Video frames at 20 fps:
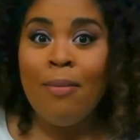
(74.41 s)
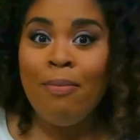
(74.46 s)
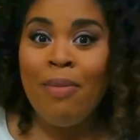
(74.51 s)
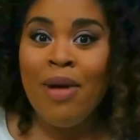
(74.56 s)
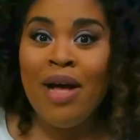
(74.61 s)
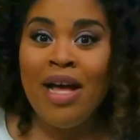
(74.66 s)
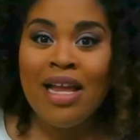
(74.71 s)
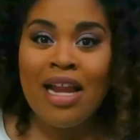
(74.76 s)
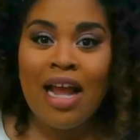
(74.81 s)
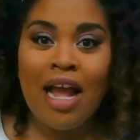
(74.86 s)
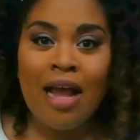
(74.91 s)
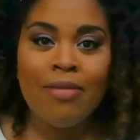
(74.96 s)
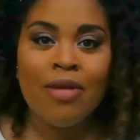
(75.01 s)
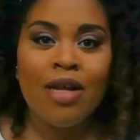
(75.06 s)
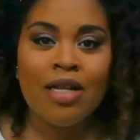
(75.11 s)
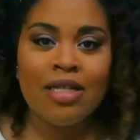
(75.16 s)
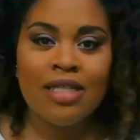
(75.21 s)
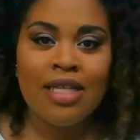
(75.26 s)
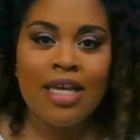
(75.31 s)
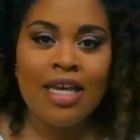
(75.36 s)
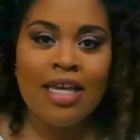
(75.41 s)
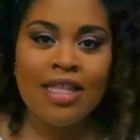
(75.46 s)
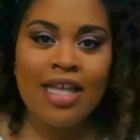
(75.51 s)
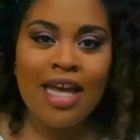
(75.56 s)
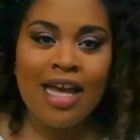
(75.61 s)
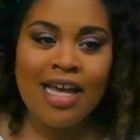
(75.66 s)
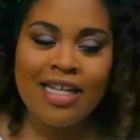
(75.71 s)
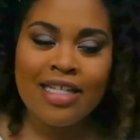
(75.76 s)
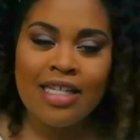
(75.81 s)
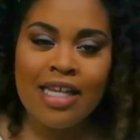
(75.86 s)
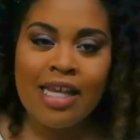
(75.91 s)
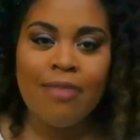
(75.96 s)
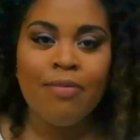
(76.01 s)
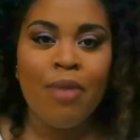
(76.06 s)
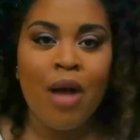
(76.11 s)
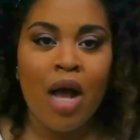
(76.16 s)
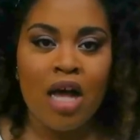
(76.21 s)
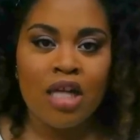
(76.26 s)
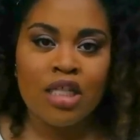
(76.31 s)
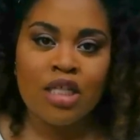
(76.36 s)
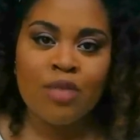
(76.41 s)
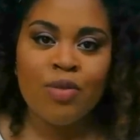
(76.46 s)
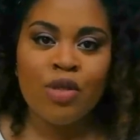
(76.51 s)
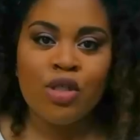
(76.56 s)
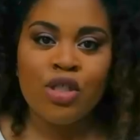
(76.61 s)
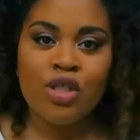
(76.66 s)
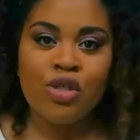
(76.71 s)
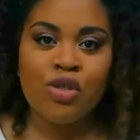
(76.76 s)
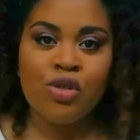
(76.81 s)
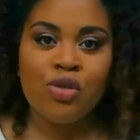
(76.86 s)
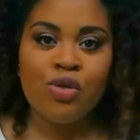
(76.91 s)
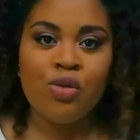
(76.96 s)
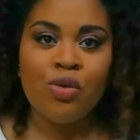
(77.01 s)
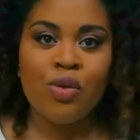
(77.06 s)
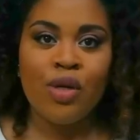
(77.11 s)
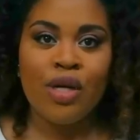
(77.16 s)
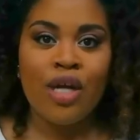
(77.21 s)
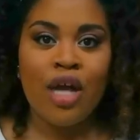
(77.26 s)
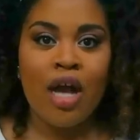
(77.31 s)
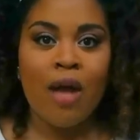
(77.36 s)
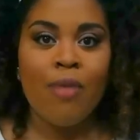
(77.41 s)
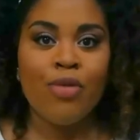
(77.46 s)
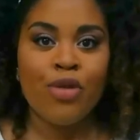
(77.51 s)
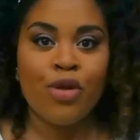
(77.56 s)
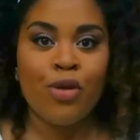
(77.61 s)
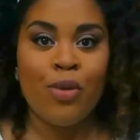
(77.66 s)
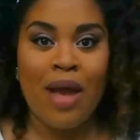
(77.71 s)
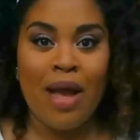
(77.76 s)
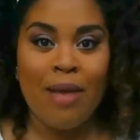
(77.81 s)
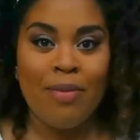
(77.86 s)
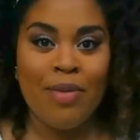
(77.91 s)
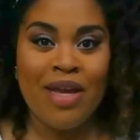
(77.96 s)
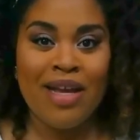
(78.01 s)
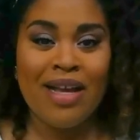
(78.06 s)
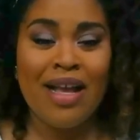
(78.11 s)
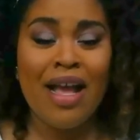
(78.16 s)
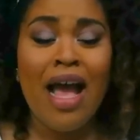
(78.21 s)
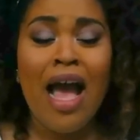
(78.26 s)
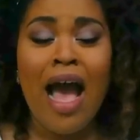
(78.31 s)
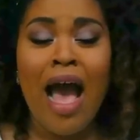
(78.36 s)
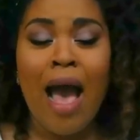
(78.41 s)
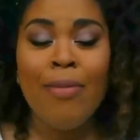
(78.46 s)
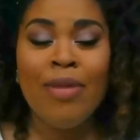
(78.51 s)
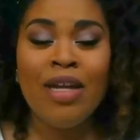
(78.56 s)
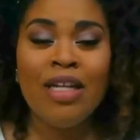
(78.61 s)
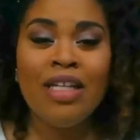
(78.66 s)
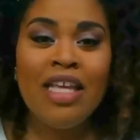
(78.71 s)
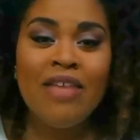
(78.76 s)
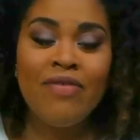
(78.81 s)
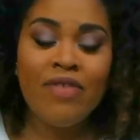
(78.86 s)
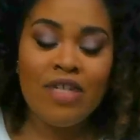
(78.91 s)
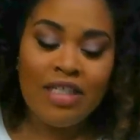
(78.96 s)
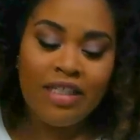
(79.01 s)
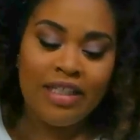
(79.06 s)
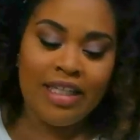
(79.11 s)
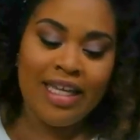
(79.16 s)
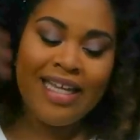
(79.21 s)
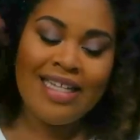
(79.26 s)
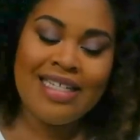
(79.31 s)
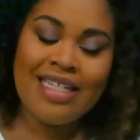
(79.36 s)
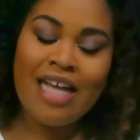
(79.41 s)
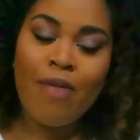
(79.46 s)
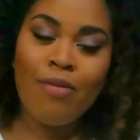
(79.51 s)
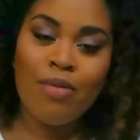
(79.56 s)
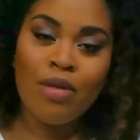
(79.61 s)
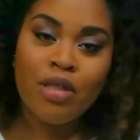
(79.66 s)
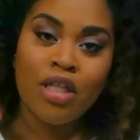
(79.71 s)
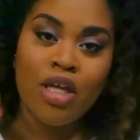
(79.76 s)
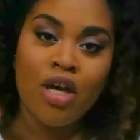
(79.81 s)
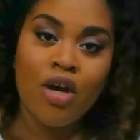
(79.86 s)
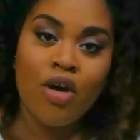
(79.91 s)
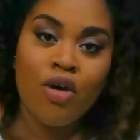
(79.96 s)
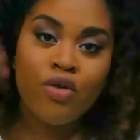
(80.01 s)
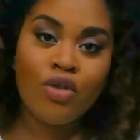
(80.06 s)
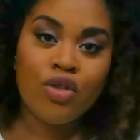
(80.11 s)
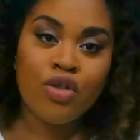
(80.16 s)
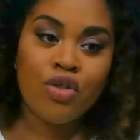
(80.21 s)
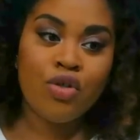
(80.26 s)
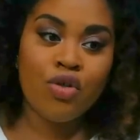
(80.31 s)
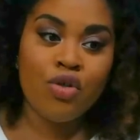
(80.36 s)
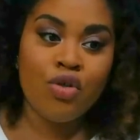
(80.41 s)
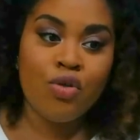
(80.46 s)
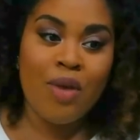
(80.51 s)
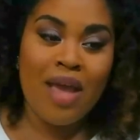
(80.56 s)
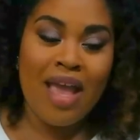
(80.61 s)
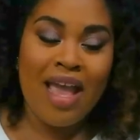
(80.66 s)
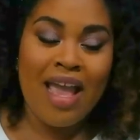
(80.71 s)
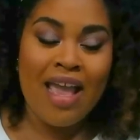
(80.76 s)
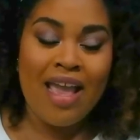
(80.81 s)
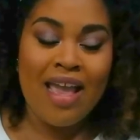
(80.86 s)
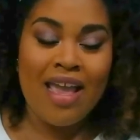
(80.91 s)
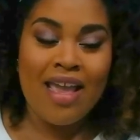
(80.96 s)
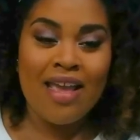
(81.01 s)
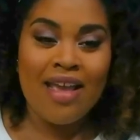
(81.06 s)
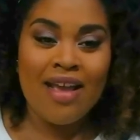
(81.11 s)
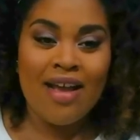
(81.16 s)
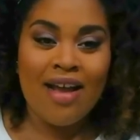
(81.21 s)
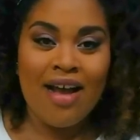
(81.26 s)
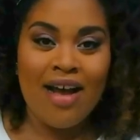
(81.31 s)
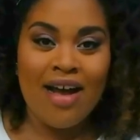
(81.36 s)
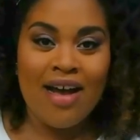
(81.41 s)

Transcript: But I'm not saying that it's impossible to come through EPIK. I'm gonna leave a link down below to a